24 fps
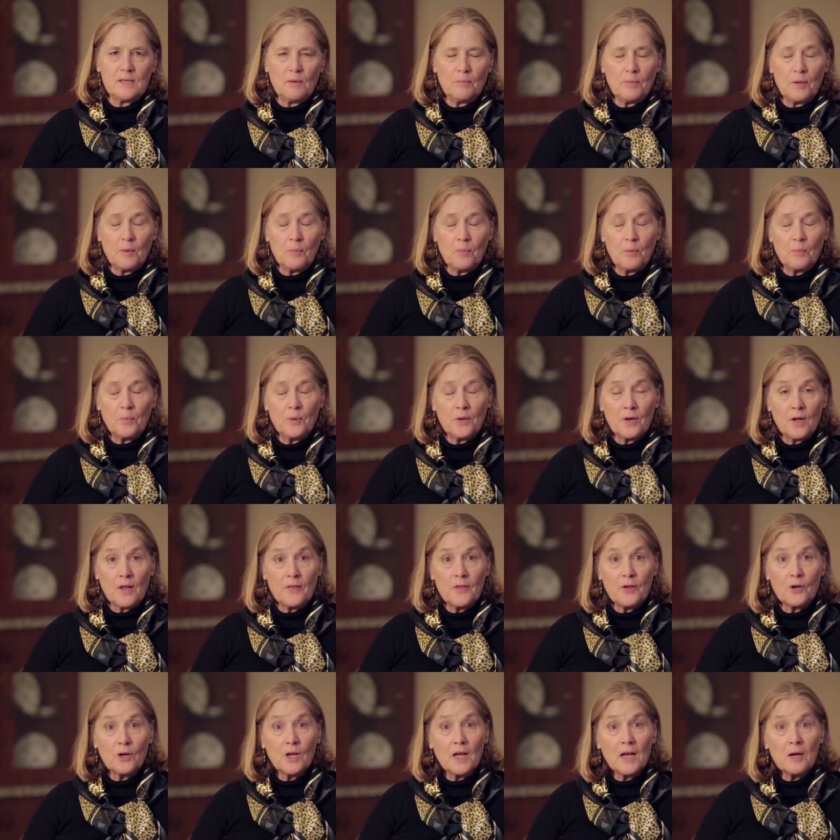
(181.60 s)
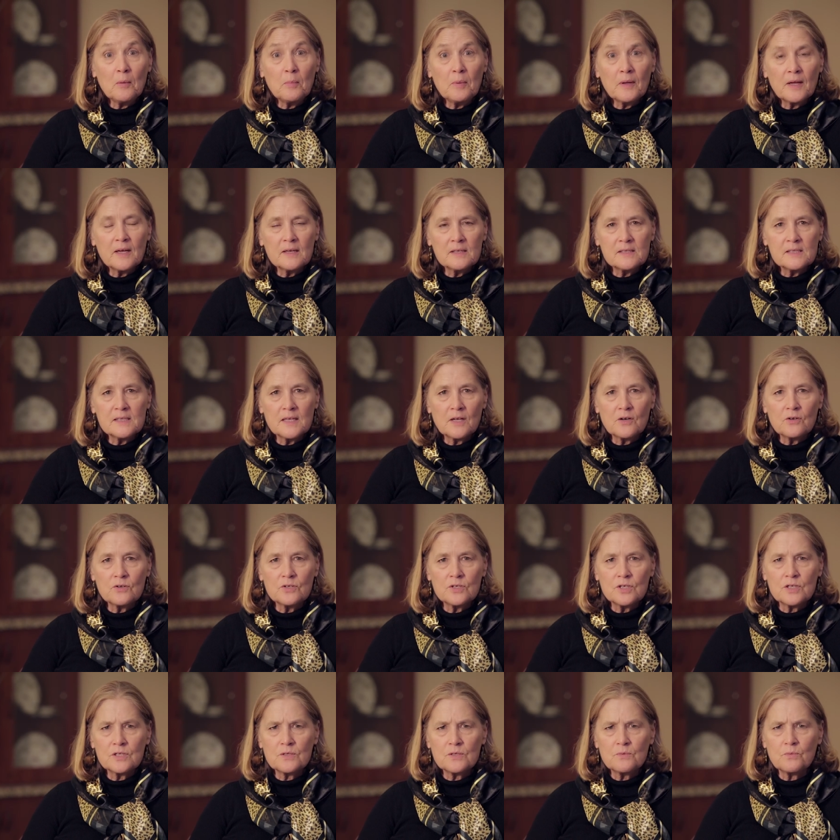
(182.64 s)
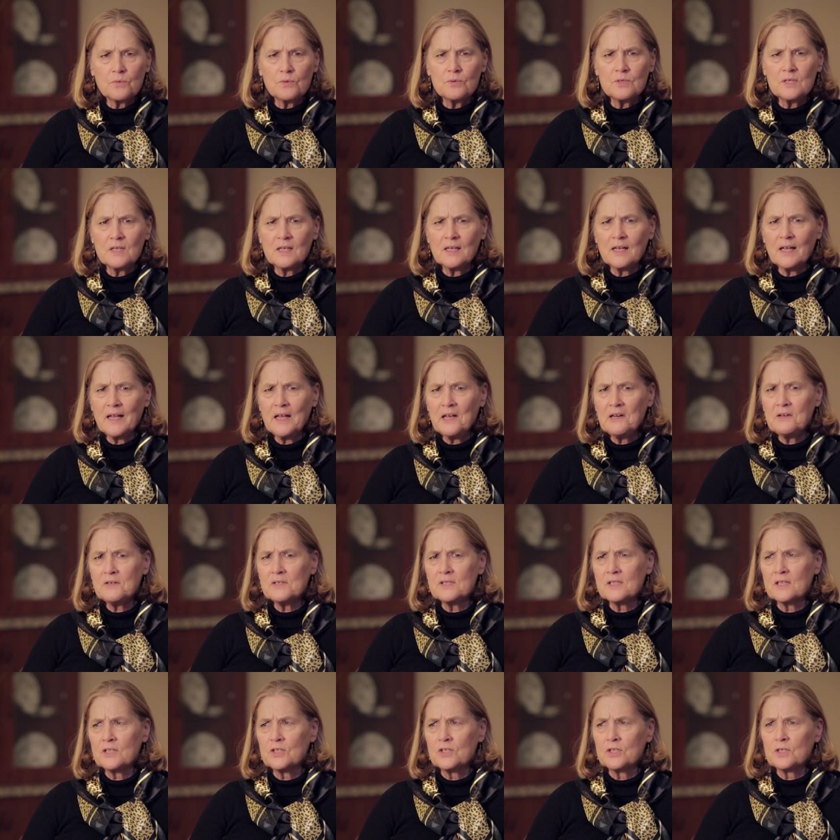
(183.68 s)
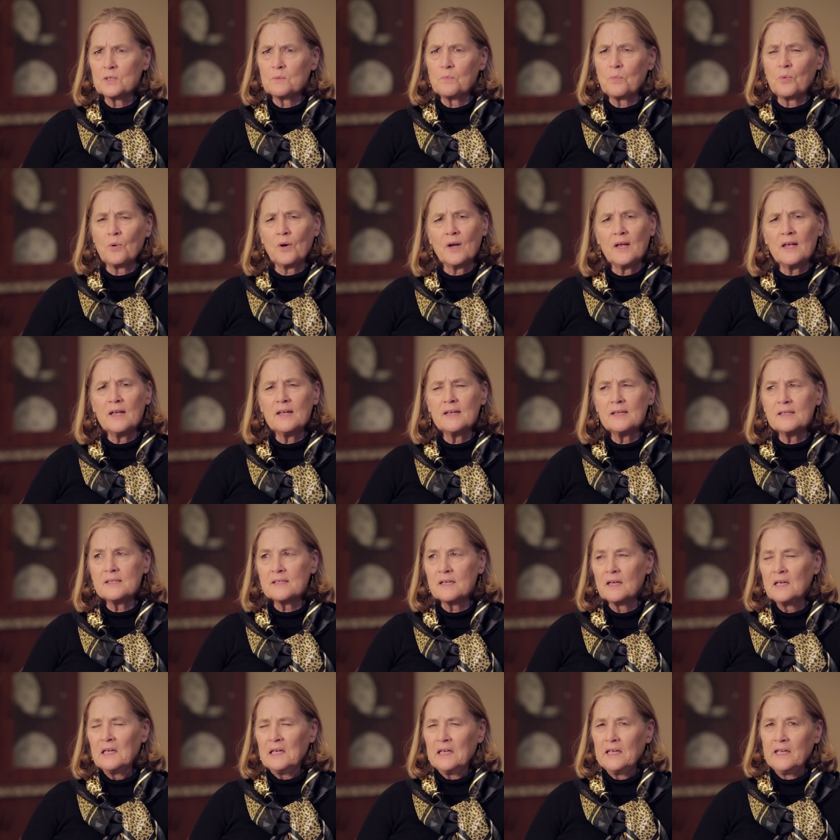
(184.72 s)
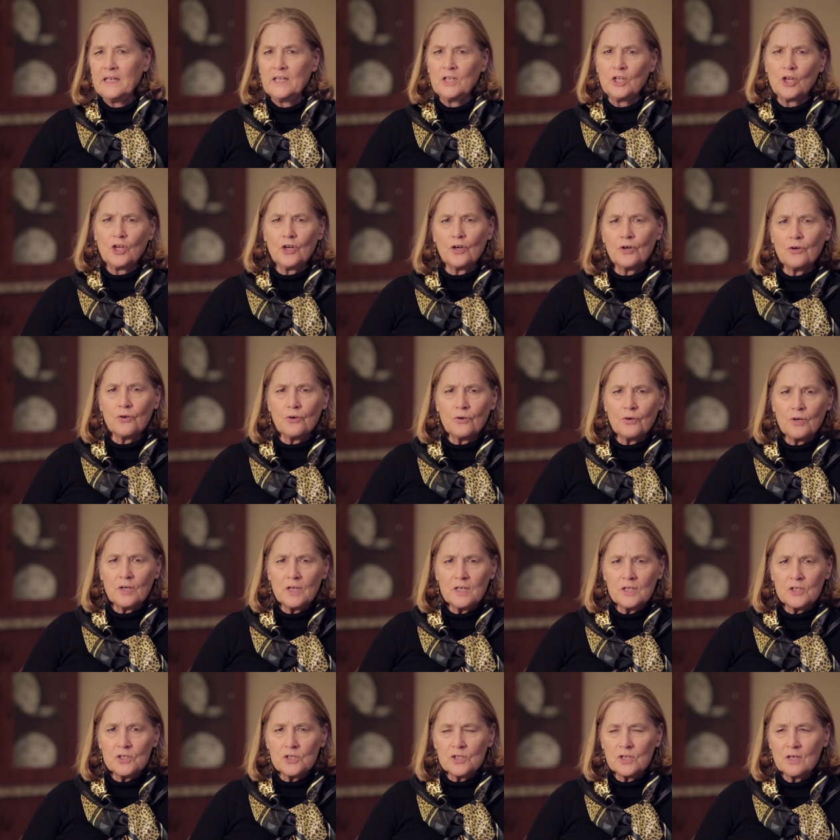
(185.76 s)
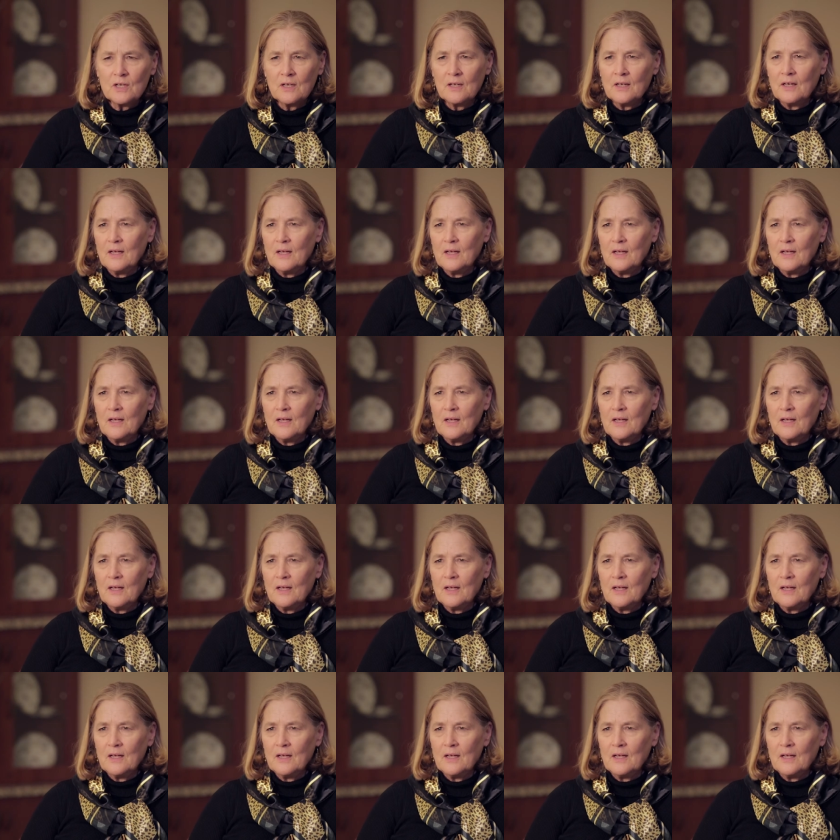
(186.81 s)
that people put on their care plans that are just routine care, such as praise, encourage,